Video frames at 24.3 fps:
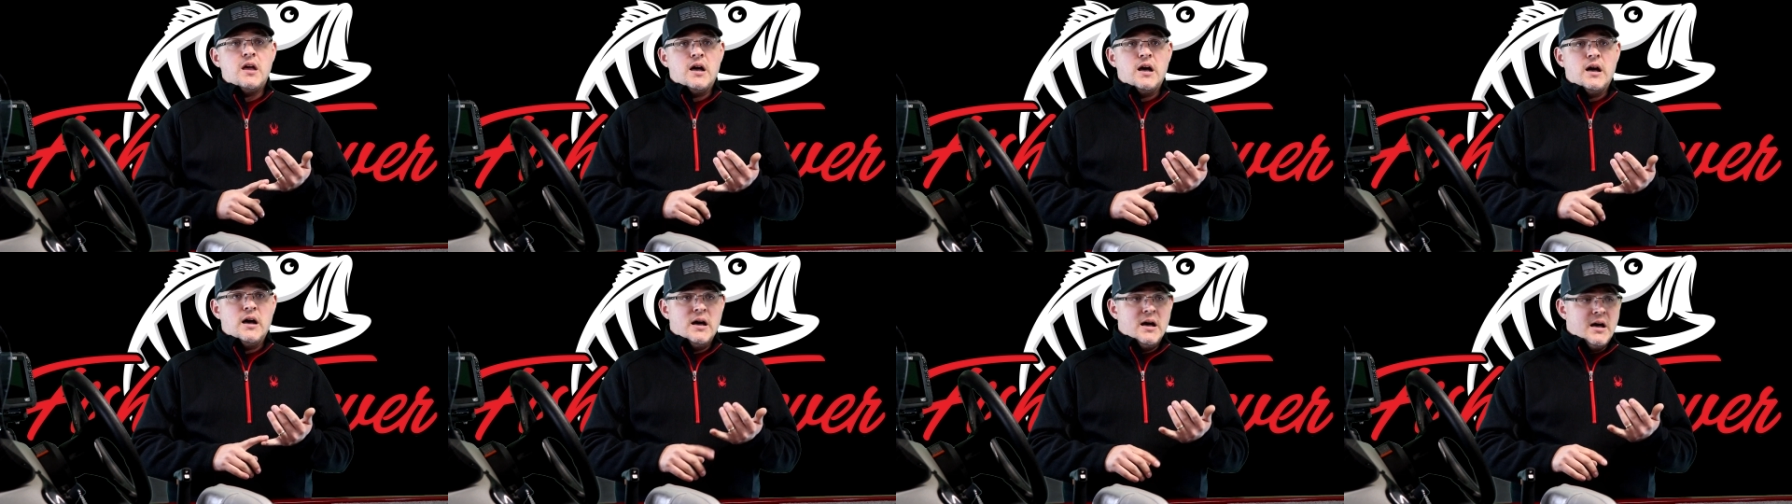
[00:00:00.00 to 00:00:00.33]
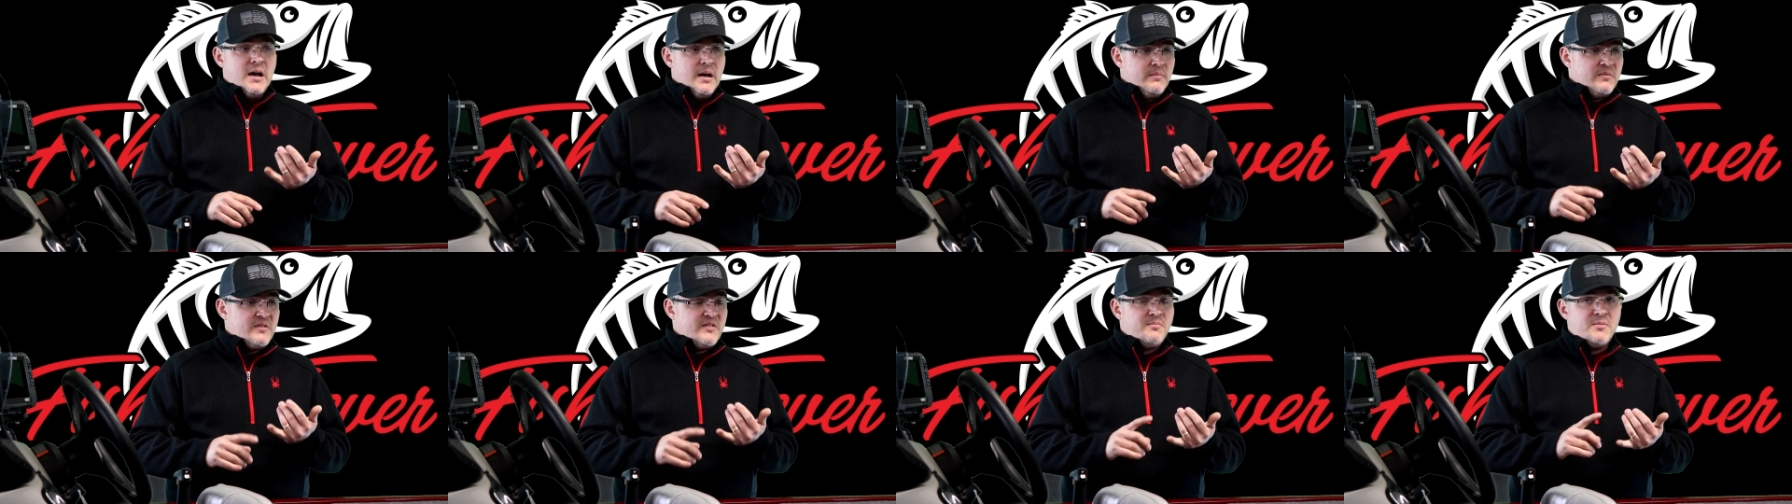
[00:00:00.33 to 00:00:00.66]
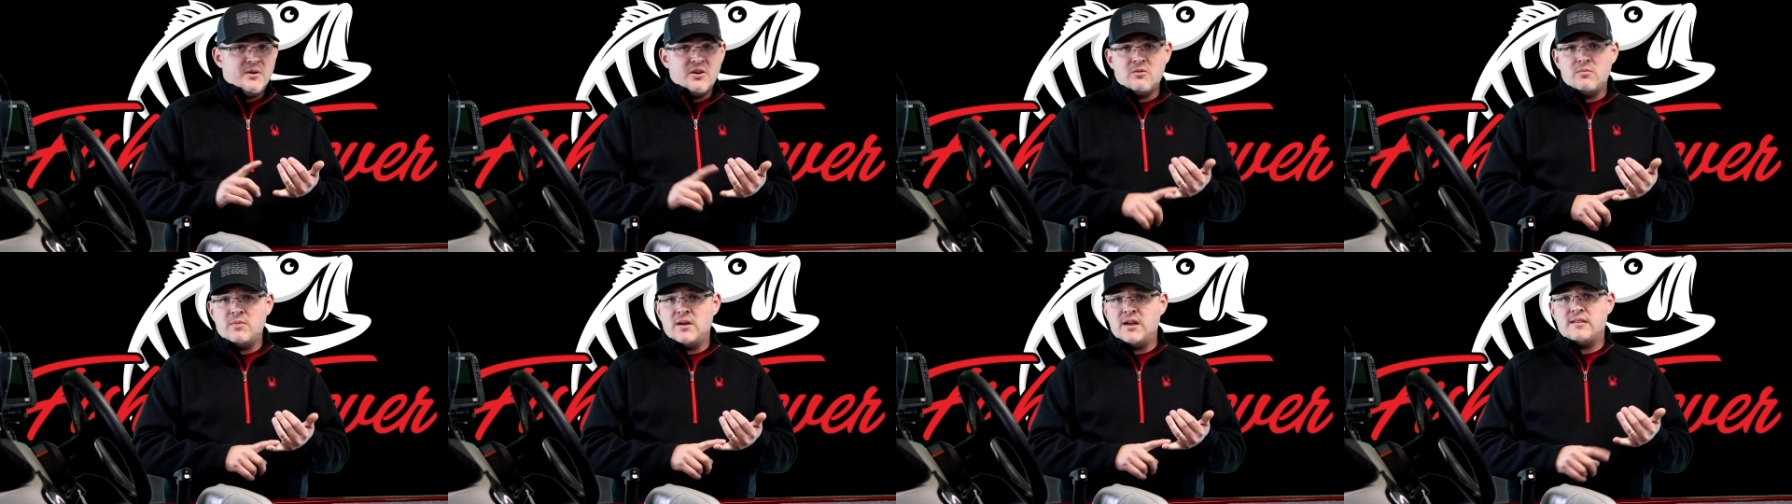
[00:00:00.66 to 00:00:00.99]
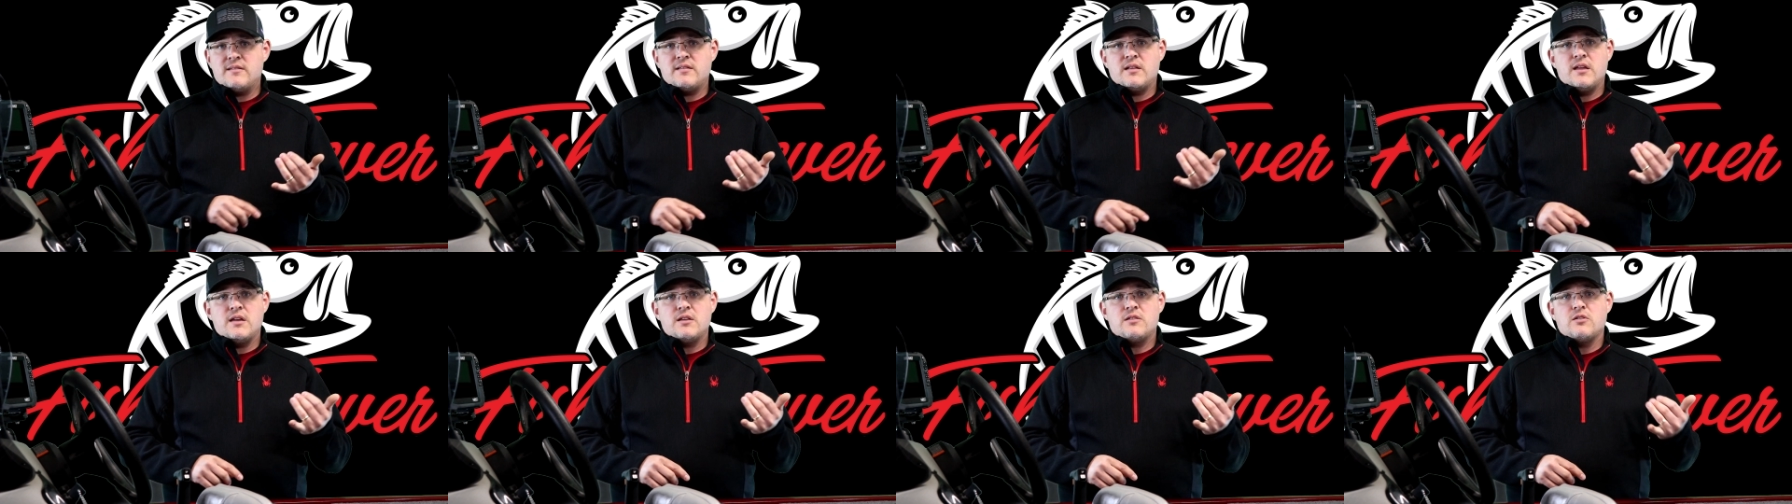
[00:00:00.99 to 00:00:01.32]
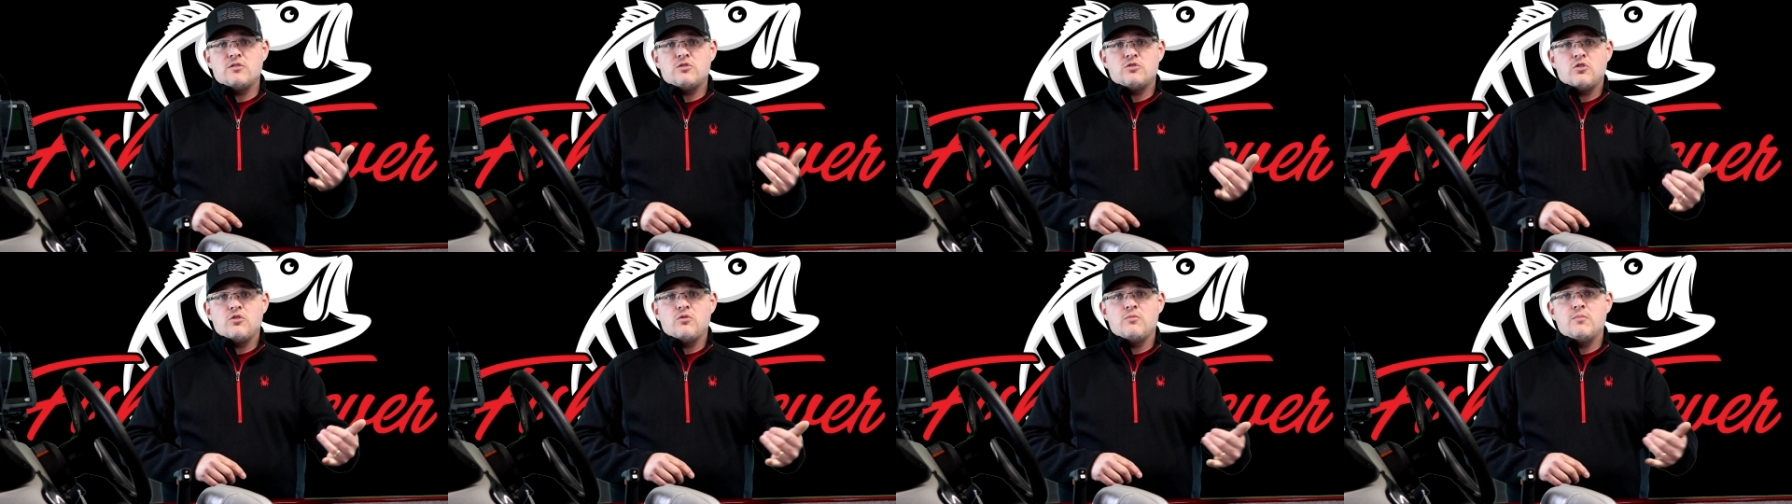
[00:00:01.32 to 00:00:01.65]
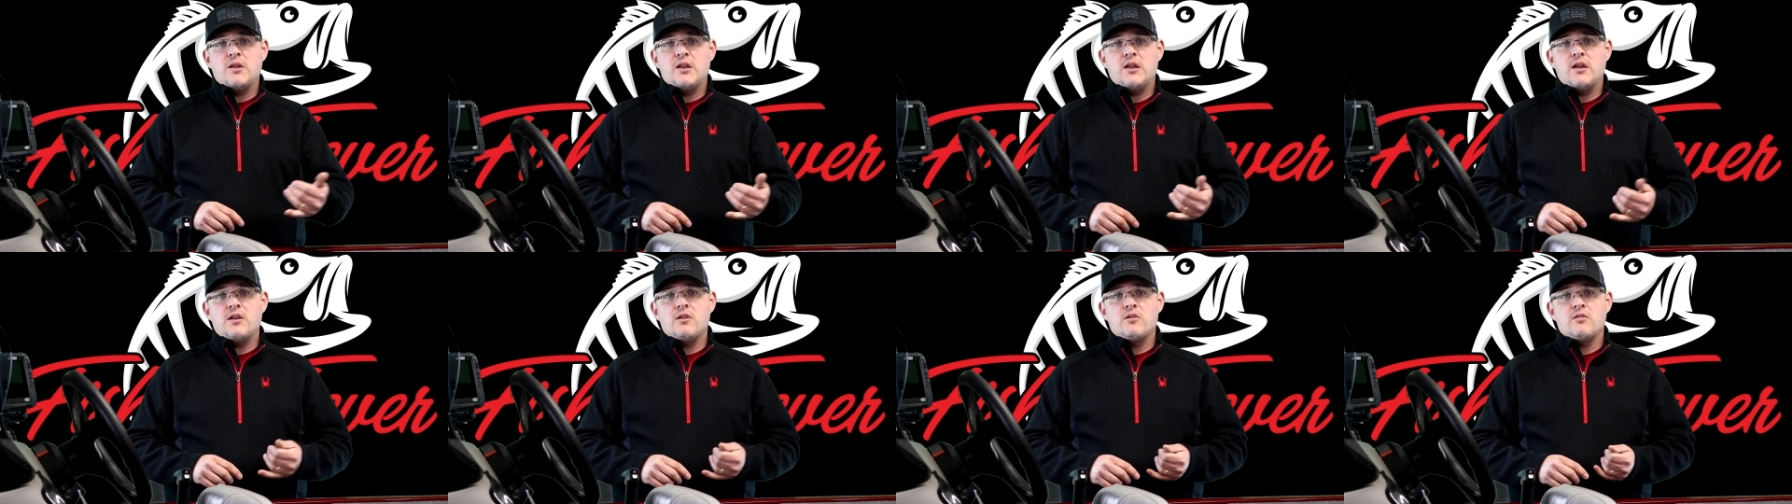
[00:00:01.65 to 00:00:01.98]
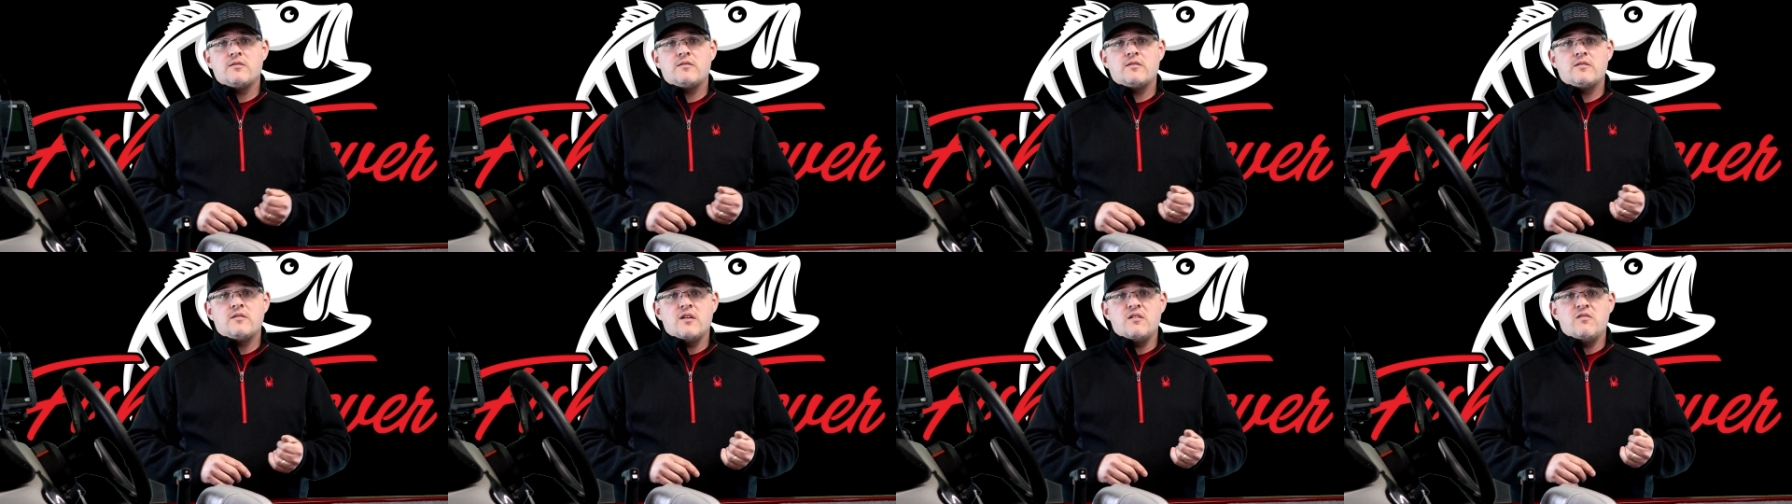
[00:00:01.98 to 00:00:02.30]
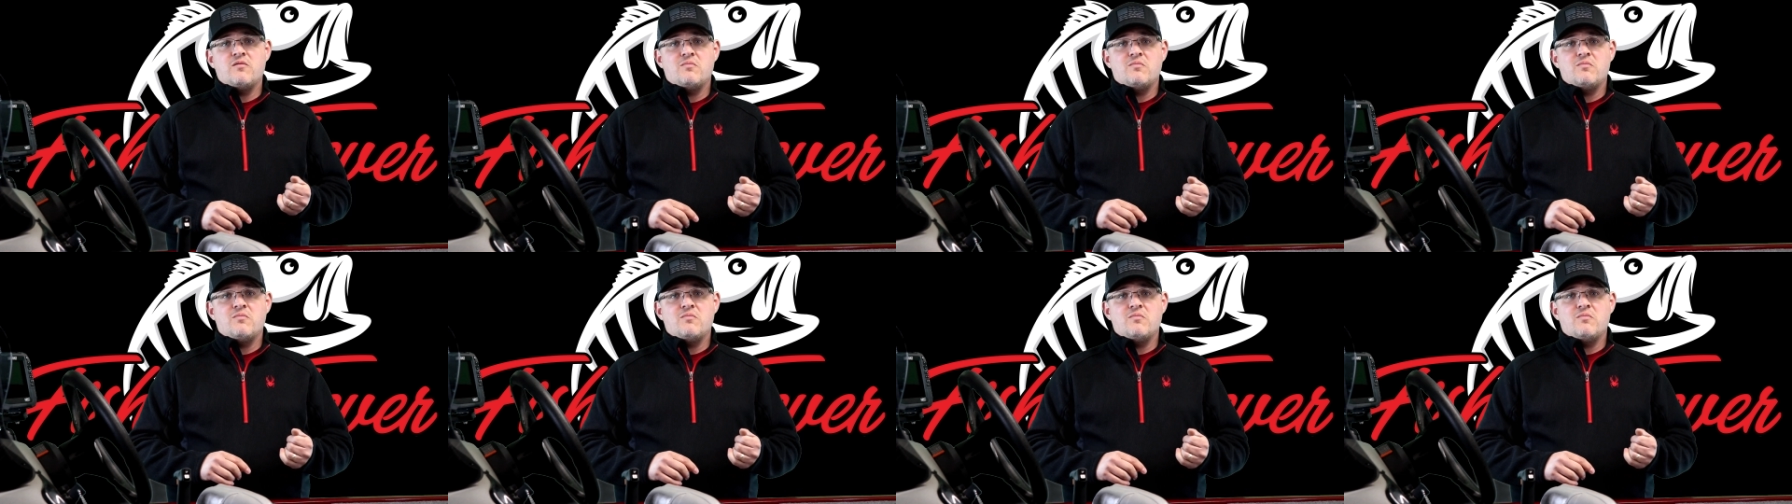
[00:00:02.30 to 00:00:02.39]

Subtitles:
Spinnerbaits, I like the Terminators.